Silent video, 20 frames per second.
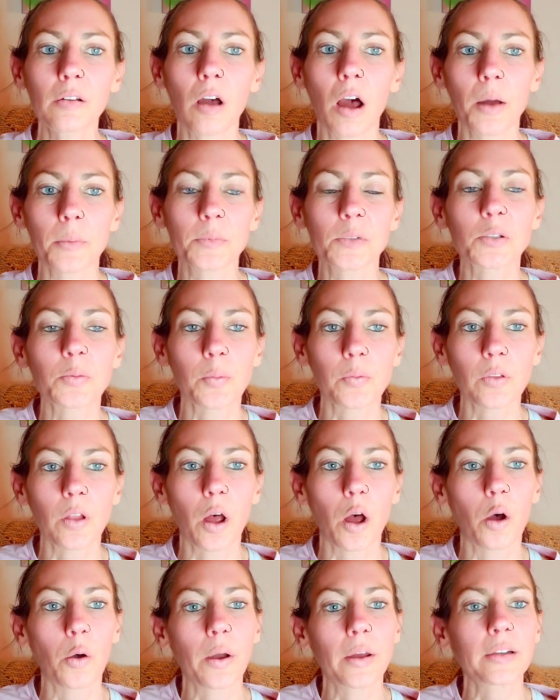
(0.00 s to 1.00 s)
the comments
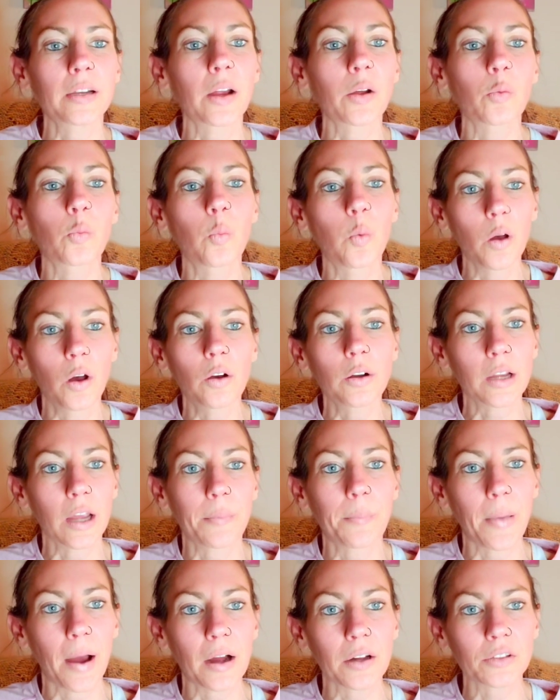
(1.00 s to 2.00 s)
below and I will
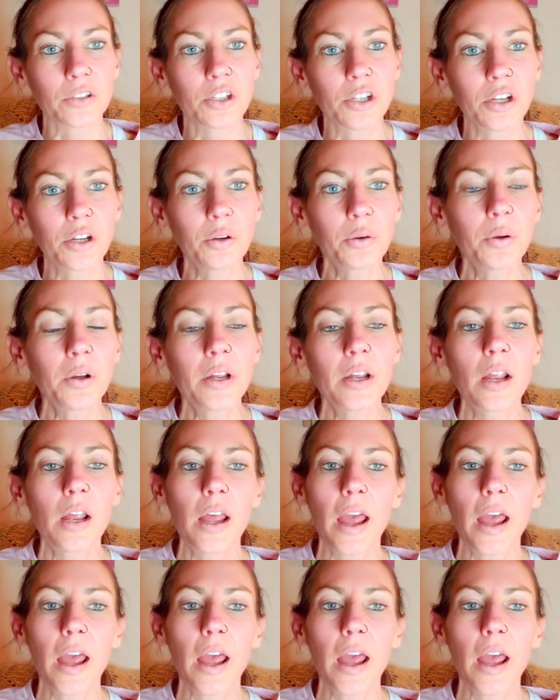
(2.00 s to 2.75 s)
get back to you.